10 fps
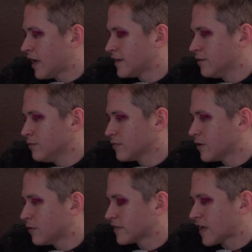I don't
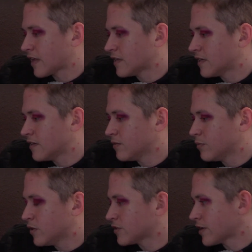know exactly
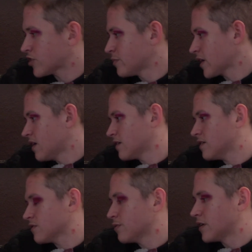what direction my
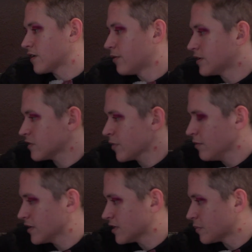content's going to go, and it's
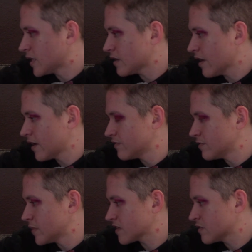probably going to be kind of a
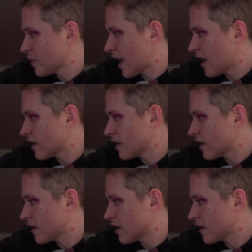mixed bag.